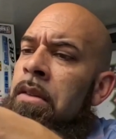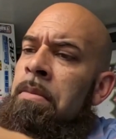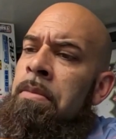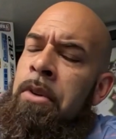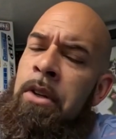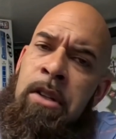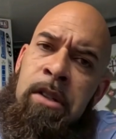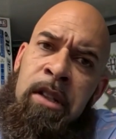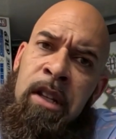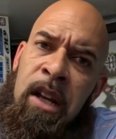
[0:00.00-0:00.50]

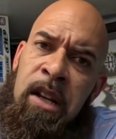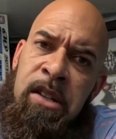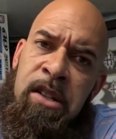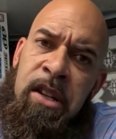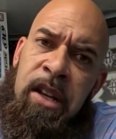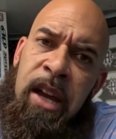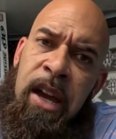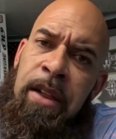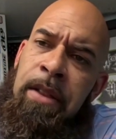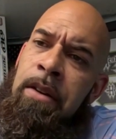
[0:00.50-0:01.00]
put his clutch
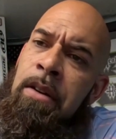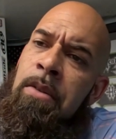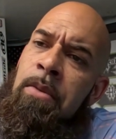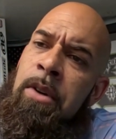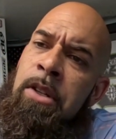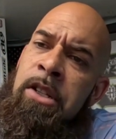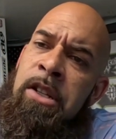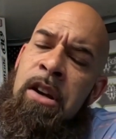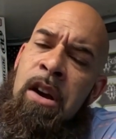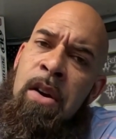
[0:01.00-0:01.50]
together,
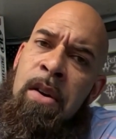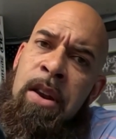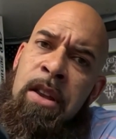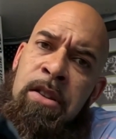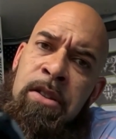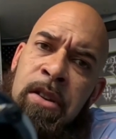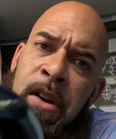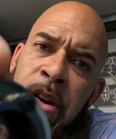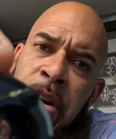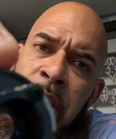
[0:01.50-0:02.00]
which he already
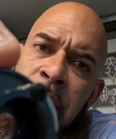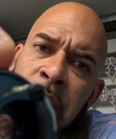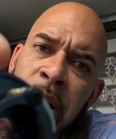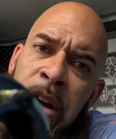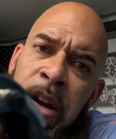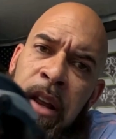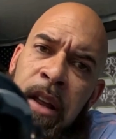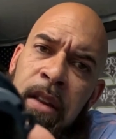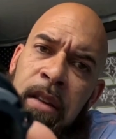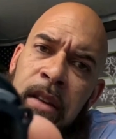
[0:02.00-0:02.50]
started
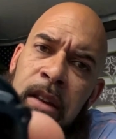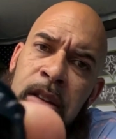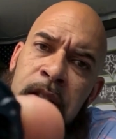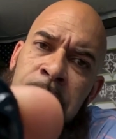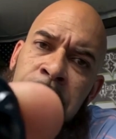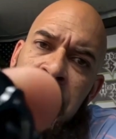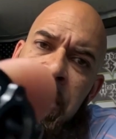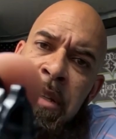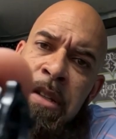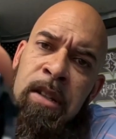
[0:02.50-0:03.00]
on it. He's
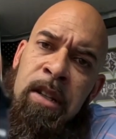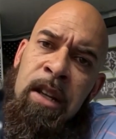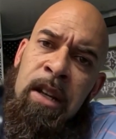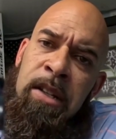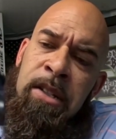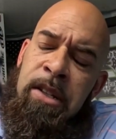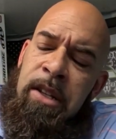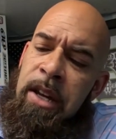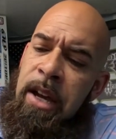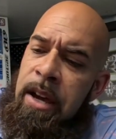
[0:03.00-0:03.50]
putting his
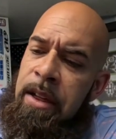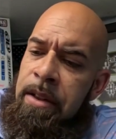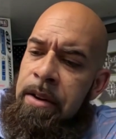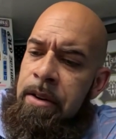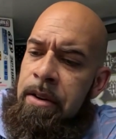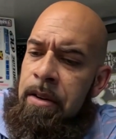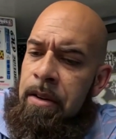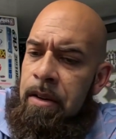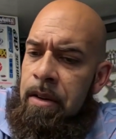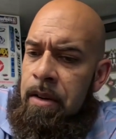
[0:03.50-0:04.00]
clutch
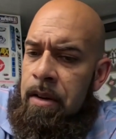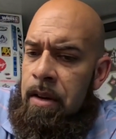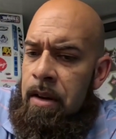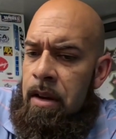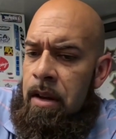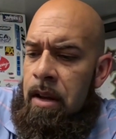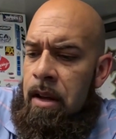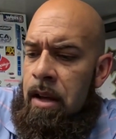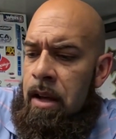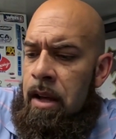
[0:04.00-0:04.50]
together.
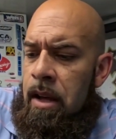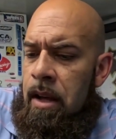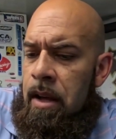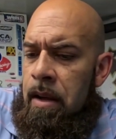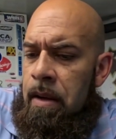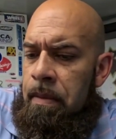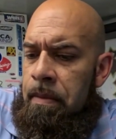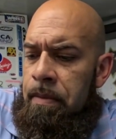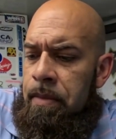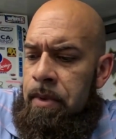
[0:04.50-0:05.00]

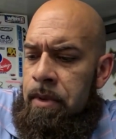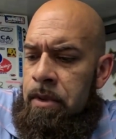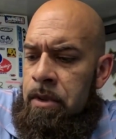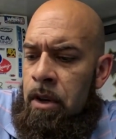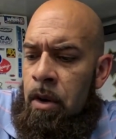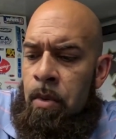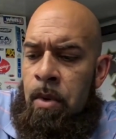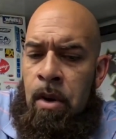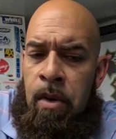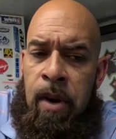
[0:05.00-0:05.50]

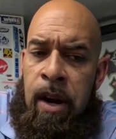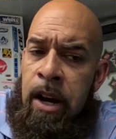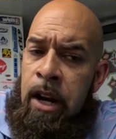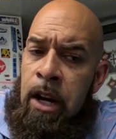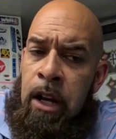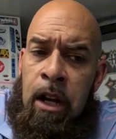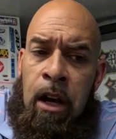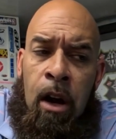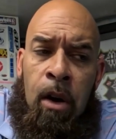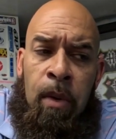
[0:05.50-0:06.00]
So we're ready
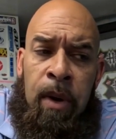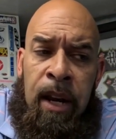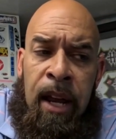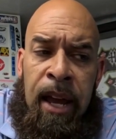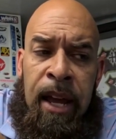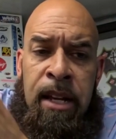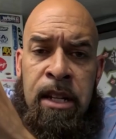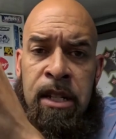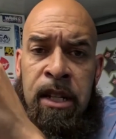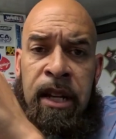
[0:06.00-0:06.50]
to go when the
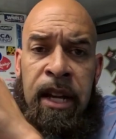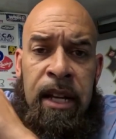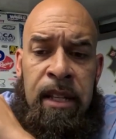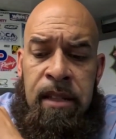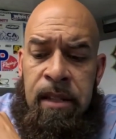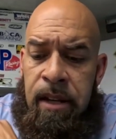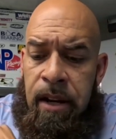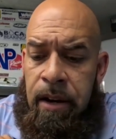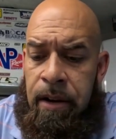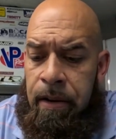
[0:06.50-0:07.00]
engine
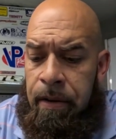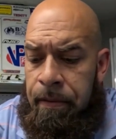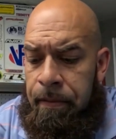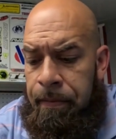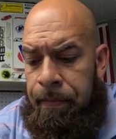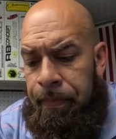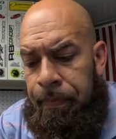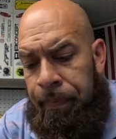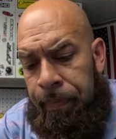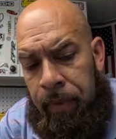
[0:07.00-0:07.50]
gets here.
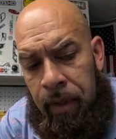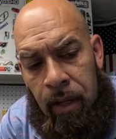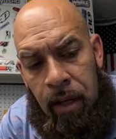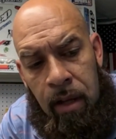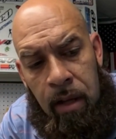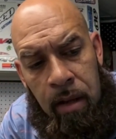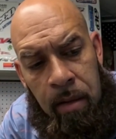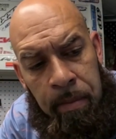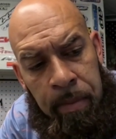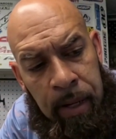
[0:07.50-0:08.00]

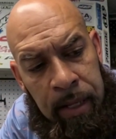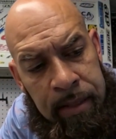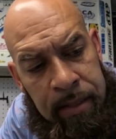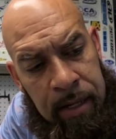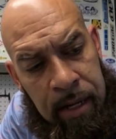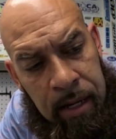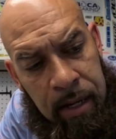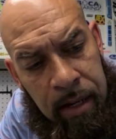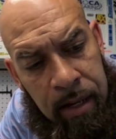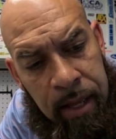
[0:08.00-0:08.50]
But
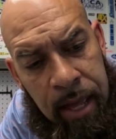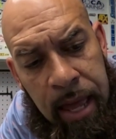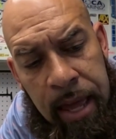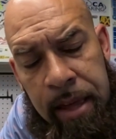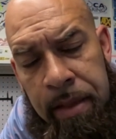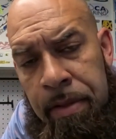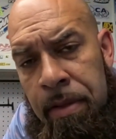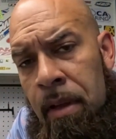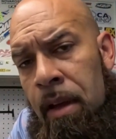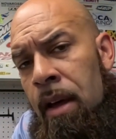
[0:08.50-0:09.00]

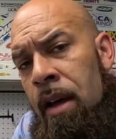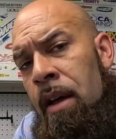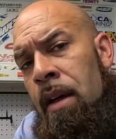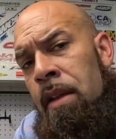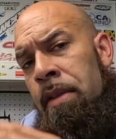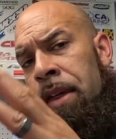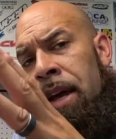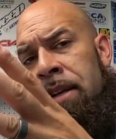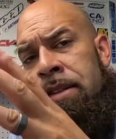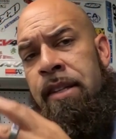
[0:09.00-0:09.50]
hey,
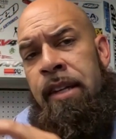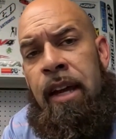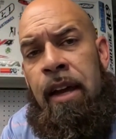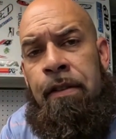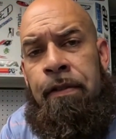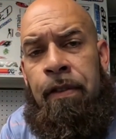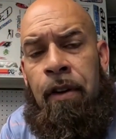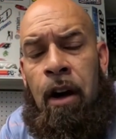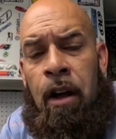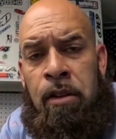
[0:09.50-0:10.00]
thanks again
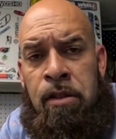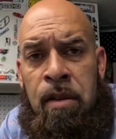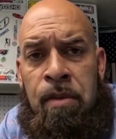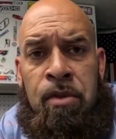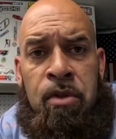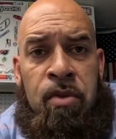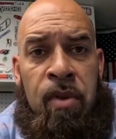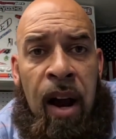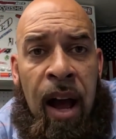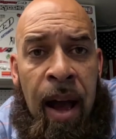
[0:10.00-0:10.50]
for all the
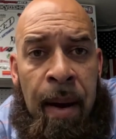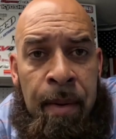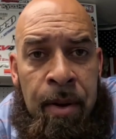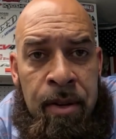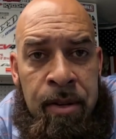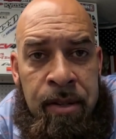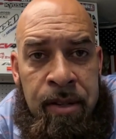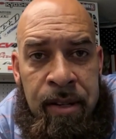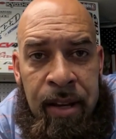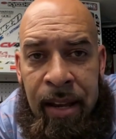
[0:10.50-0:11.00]

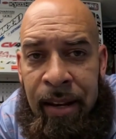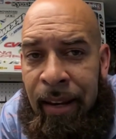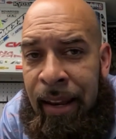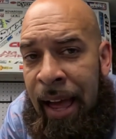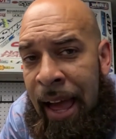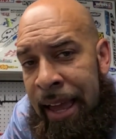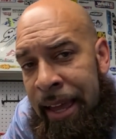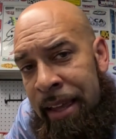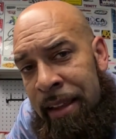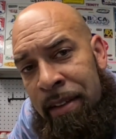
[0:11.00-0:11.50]
subscribers and
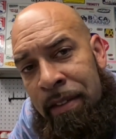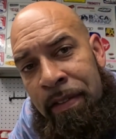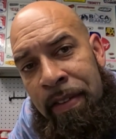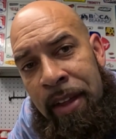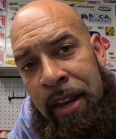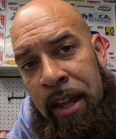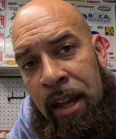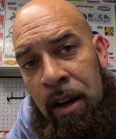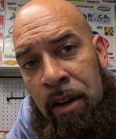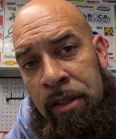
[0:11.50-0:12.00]
liking the
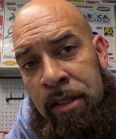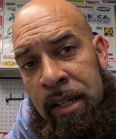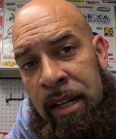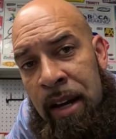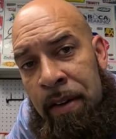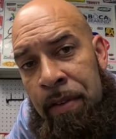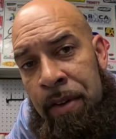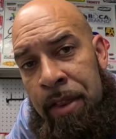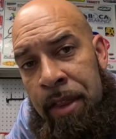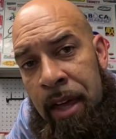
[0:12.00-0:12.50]
videos and
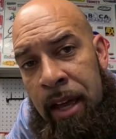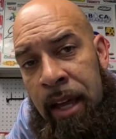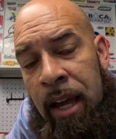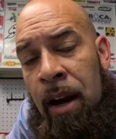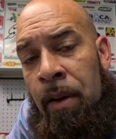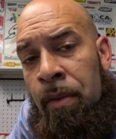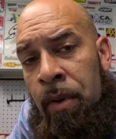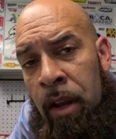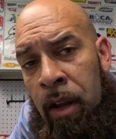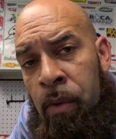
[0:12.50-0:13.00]
everything. I
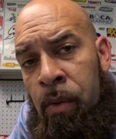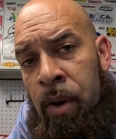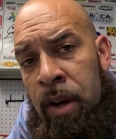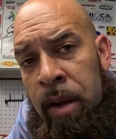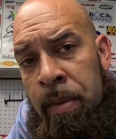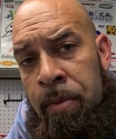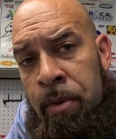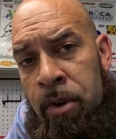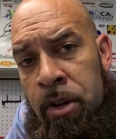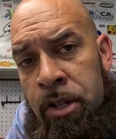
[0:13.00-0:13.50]
really
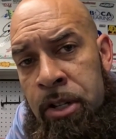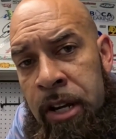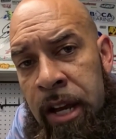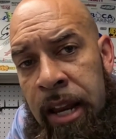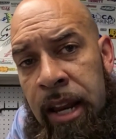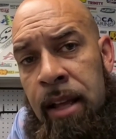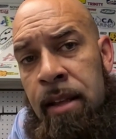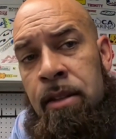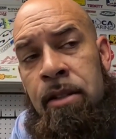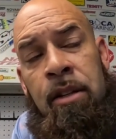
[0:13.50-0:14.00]

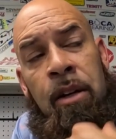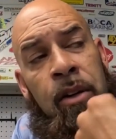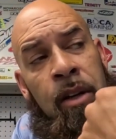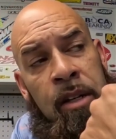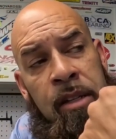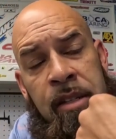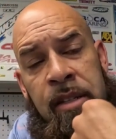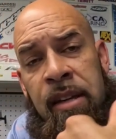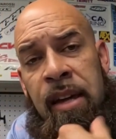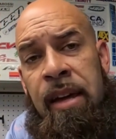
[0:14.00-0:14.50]
appreciate it. So
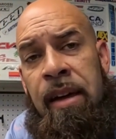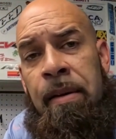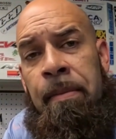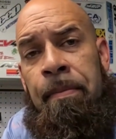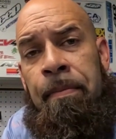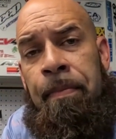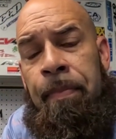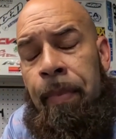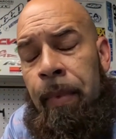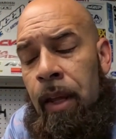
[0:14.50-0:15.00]
does Tim.